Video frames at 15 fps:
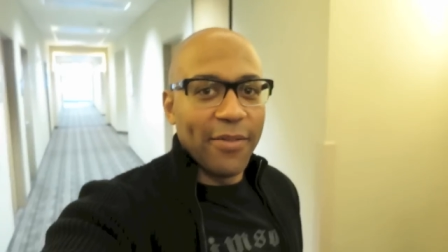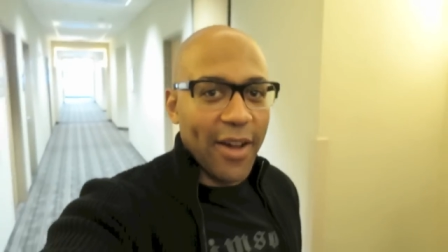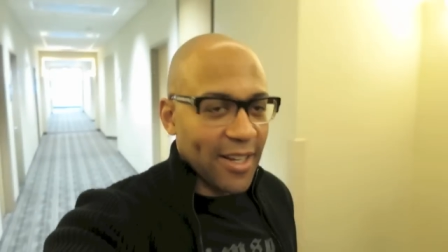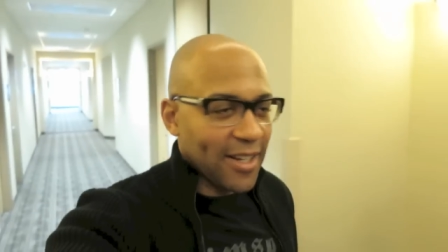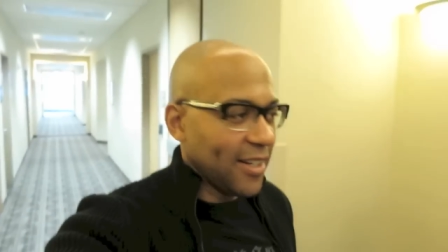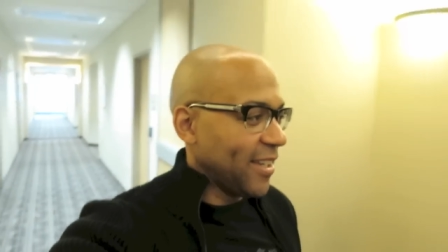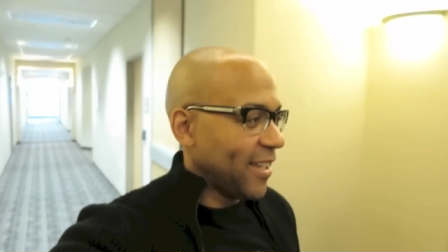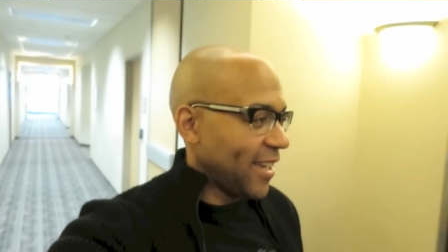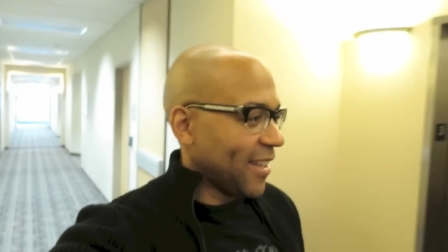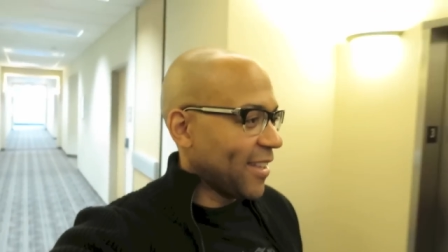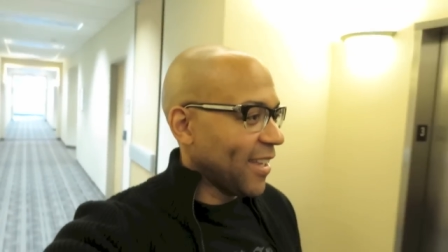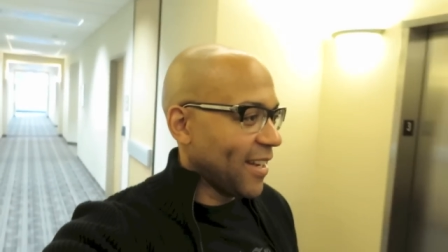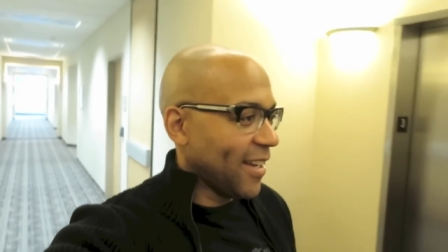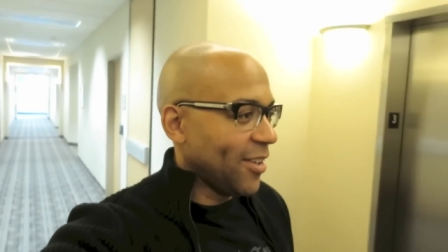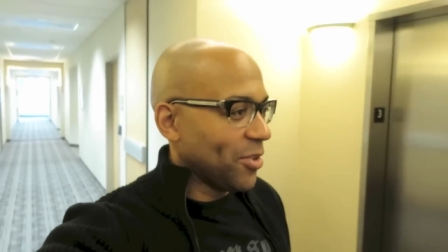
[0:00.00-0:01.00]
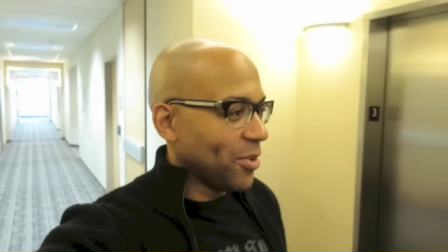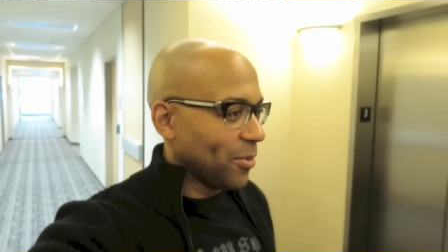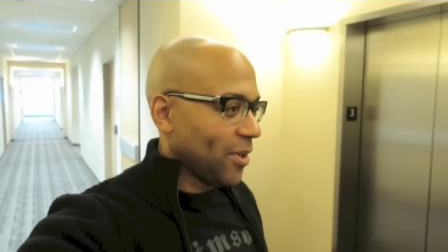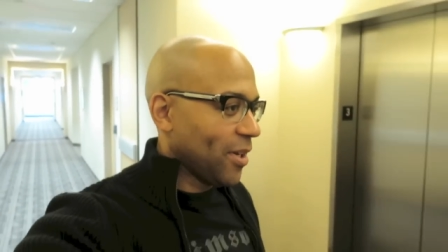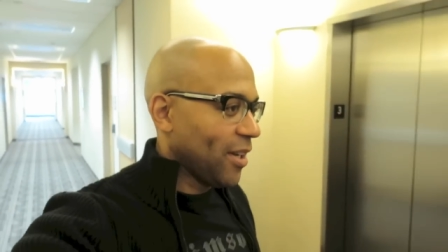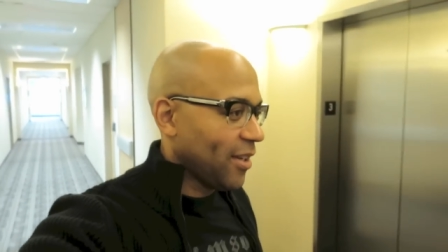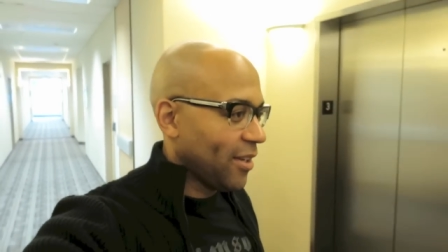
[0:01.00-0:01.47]
finally got that out the
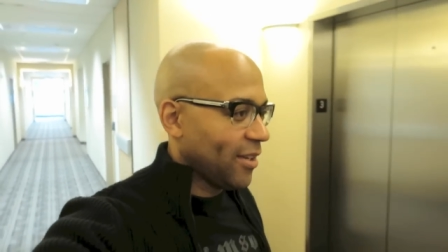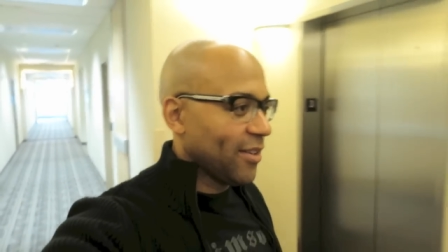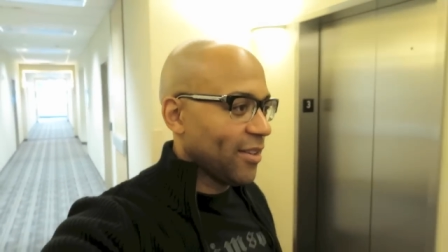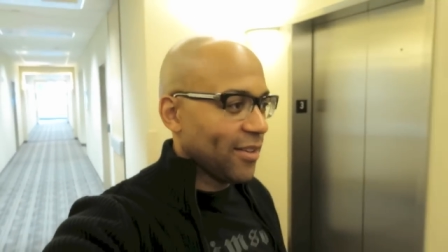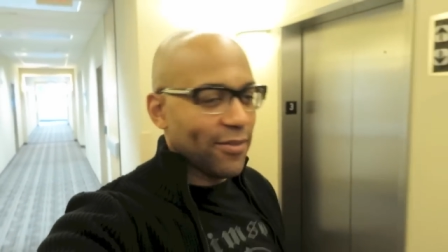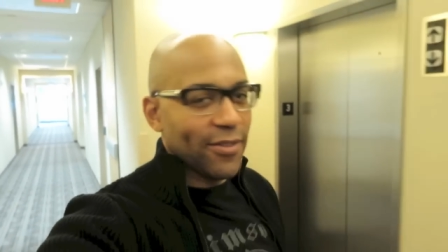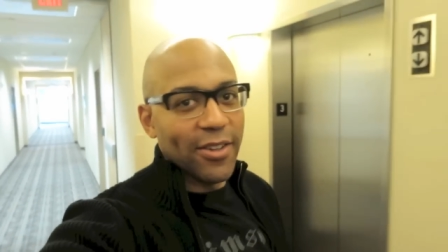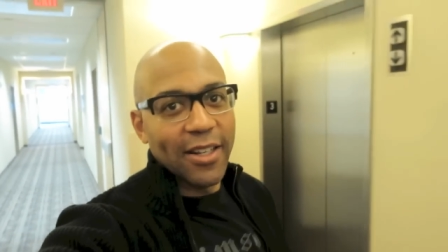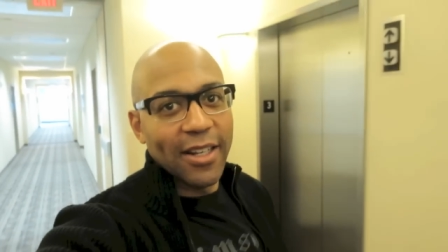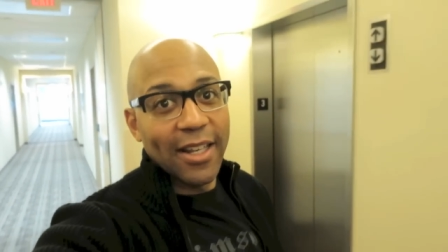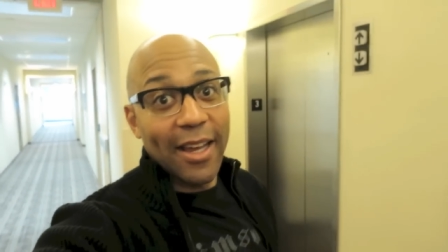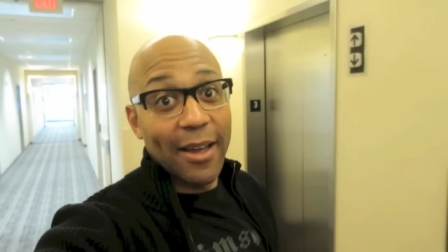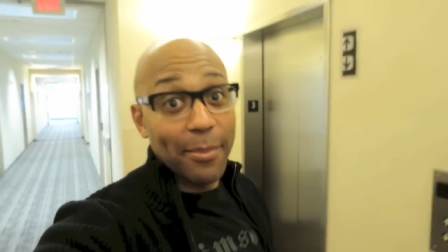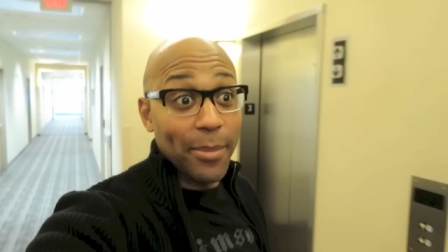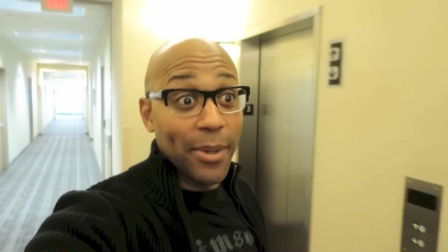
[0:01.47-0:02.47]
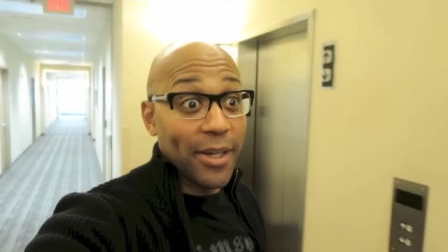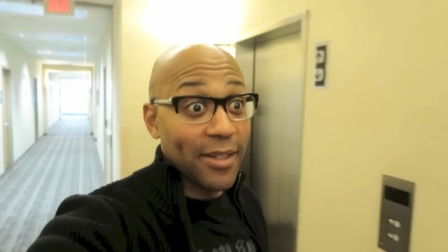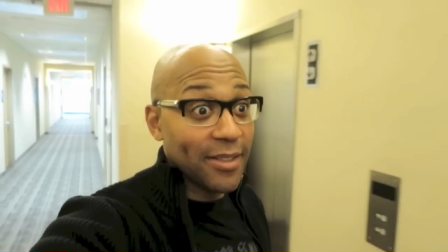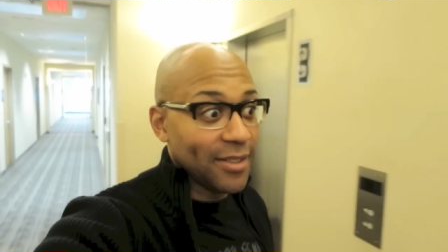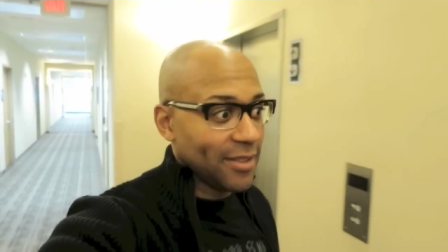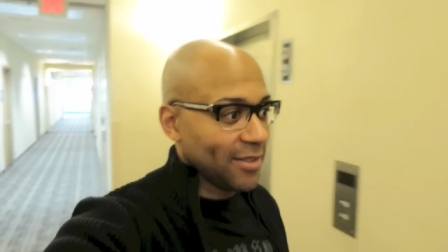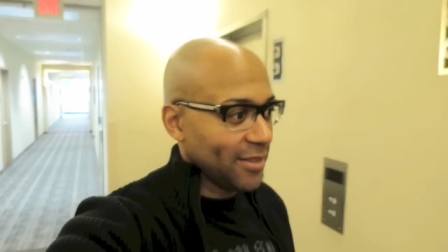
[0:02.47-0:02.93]
way. Feel a lot
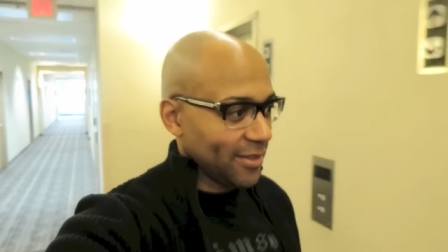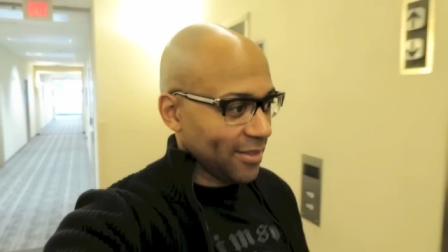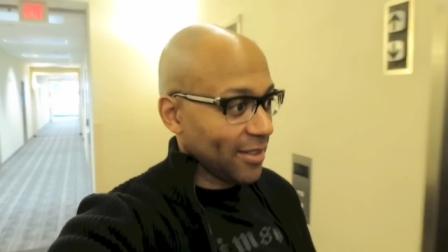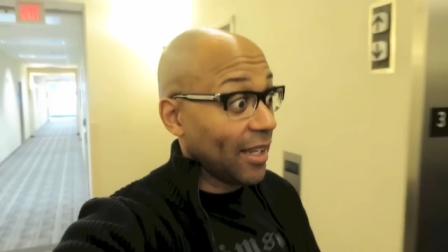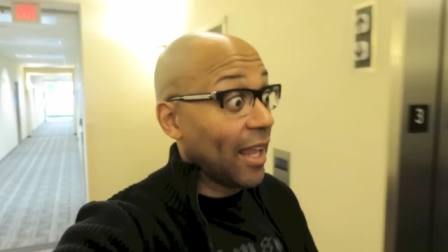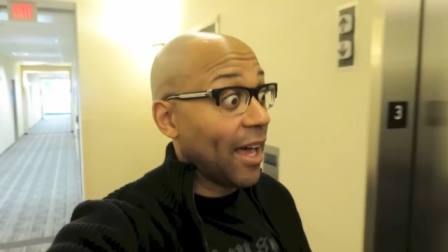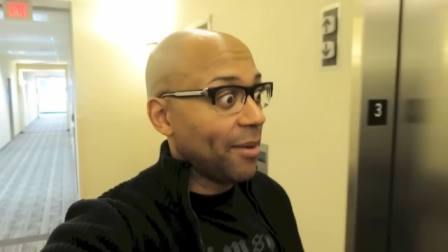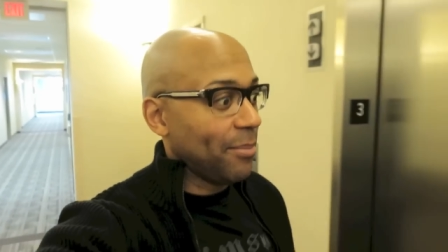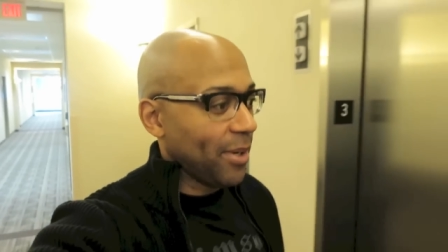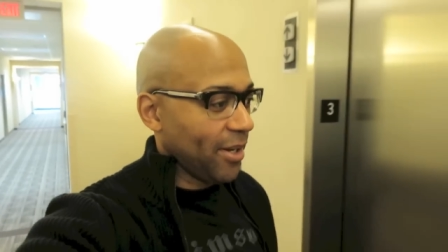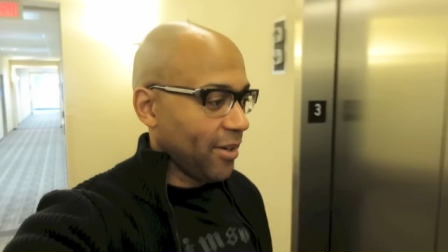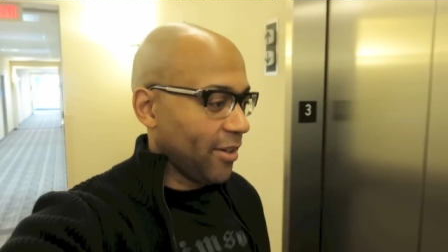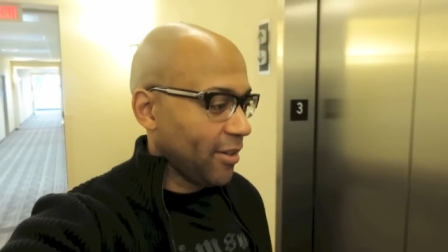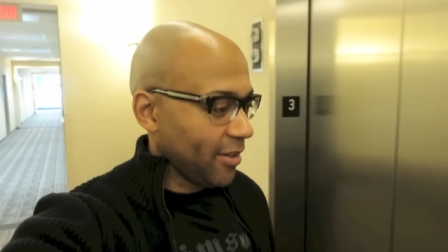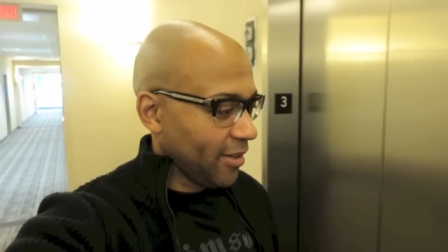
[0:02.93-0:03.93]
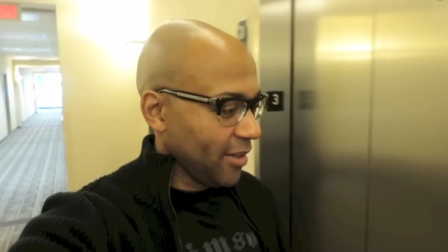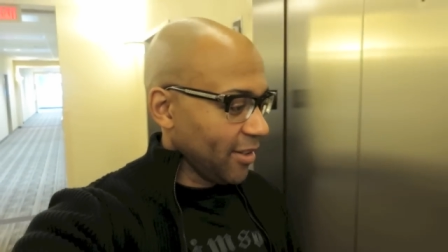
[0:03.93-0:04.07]
better, a lot better.